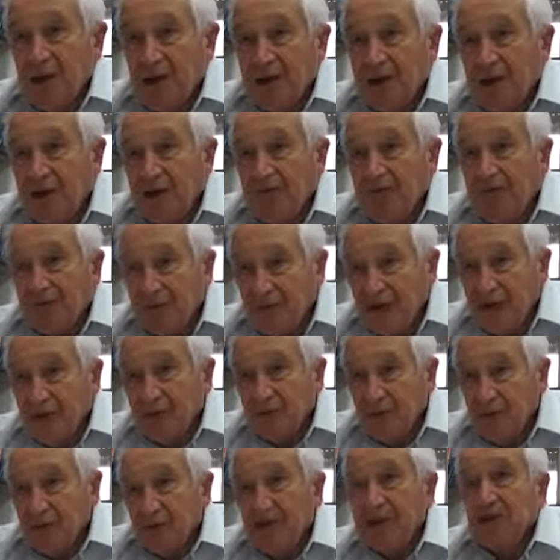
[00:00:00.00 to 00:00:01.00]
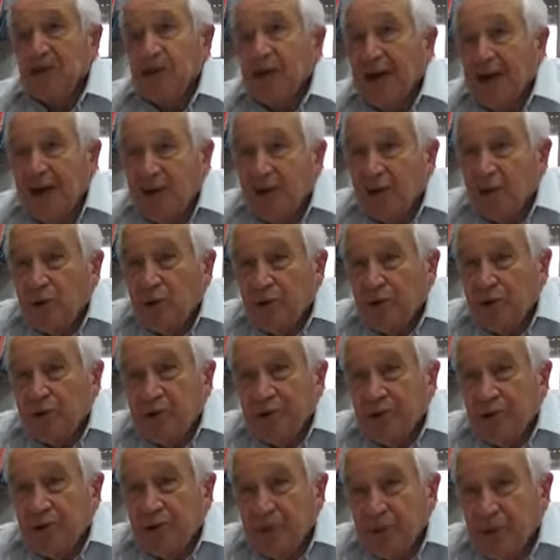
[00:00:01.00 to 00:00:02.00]
they found what we had
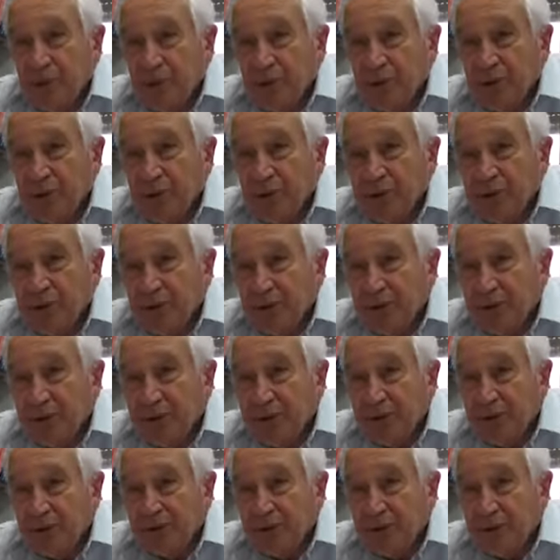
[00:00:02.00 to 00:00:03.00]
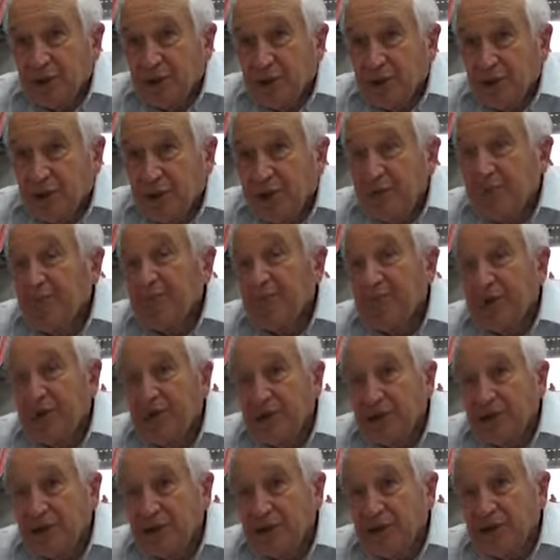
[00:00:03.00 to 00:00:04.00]
already reported many years ago.
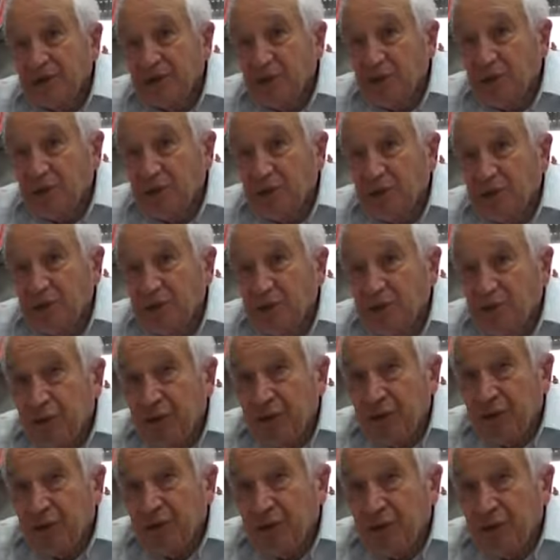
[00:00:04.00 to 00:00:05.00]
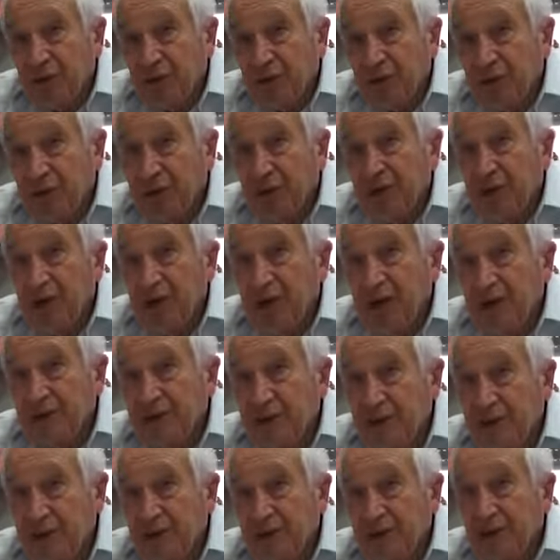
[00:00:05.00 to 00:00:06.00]
This is the only drug that helps
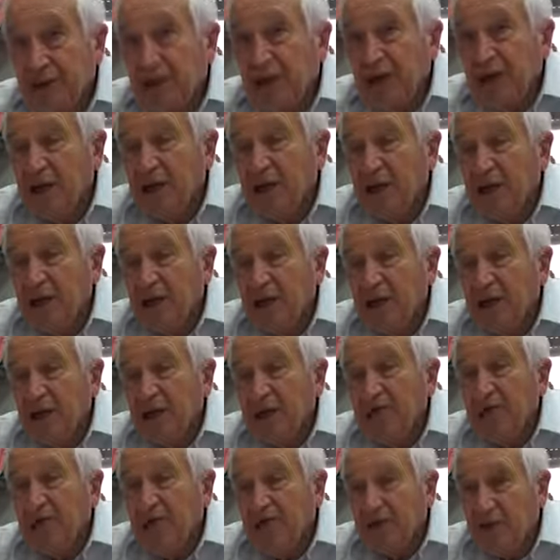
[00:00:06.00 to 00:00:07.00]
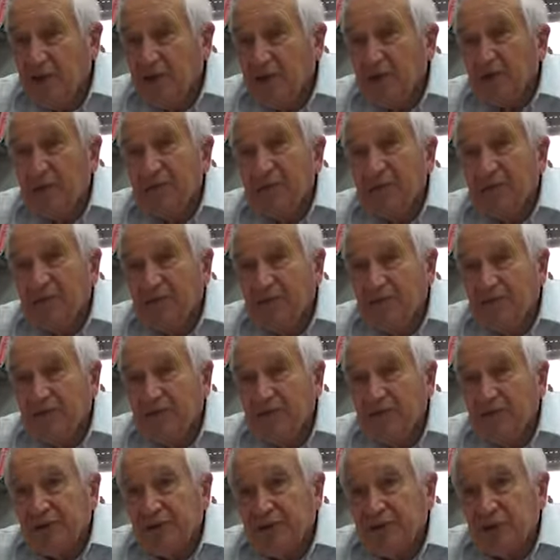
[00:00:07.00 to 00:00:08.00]
these very,
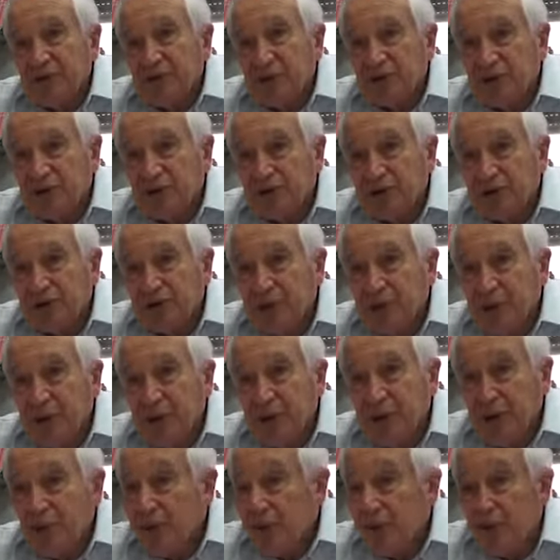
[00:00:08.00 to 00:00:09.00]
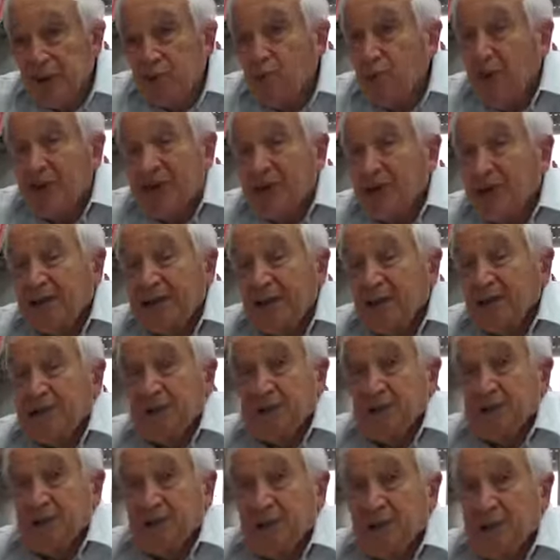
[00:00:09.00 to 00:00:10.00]
very sick children. So why not use
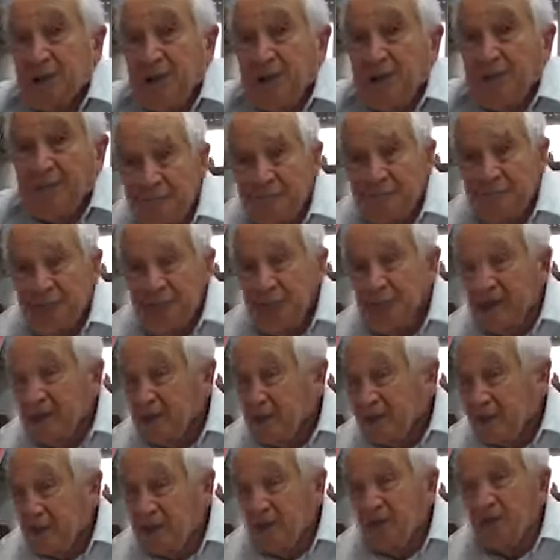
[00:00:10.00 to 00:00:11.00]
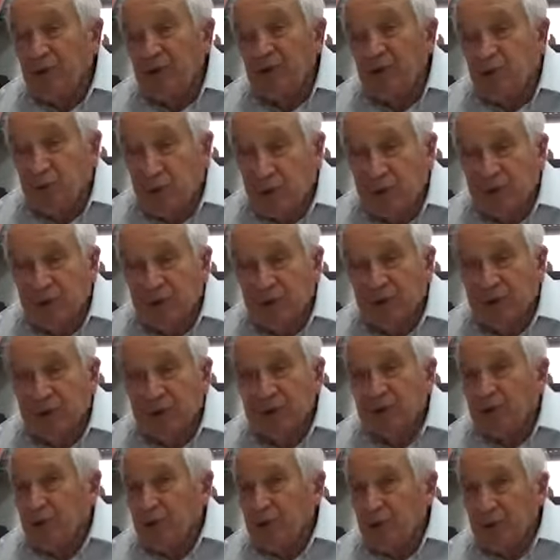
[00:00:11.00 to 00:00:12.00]
it? So it
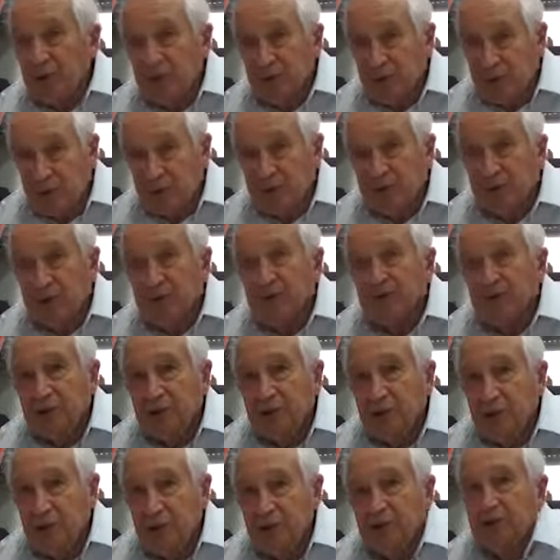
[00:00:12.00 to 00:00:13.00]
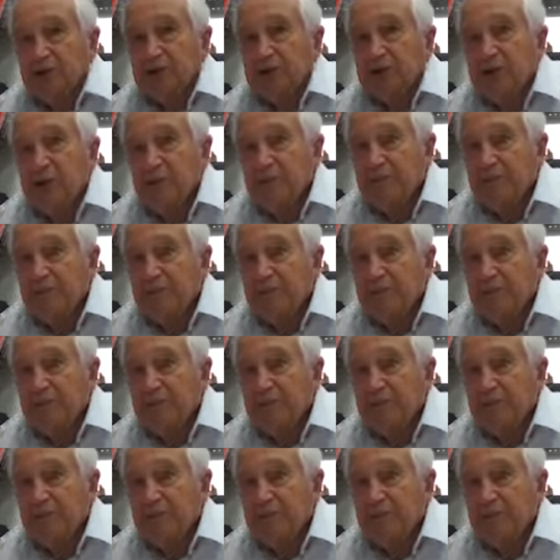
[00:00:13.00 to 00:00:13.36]
works. No doubt it works.